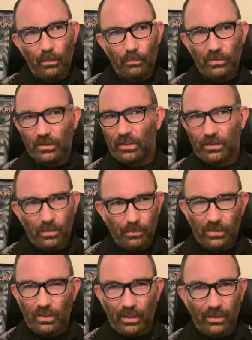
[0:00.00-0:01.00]

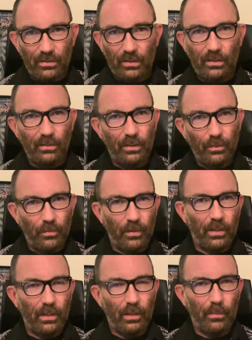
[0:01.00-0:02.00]
systematizing,
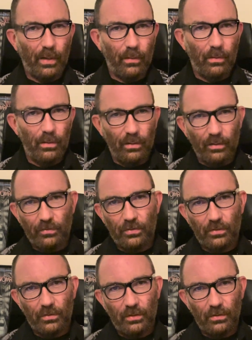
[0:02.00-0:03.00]
thinking about
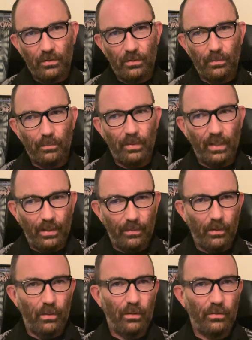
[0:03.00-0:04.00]
narcissism and
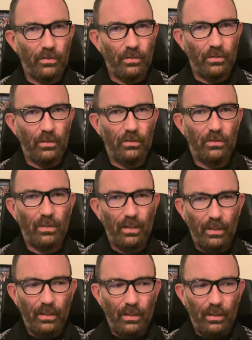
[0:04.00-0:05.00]
the narcissist,
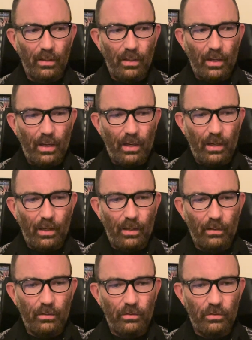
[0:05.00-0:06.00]

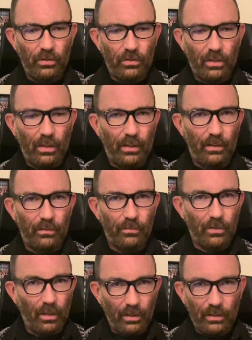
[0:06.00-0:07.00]
and just kind of
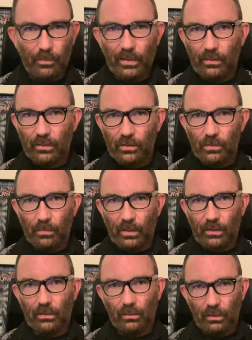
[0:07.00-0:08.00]
talk about this
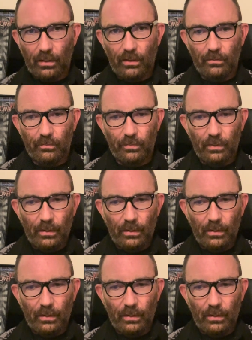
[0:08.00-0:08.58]
model of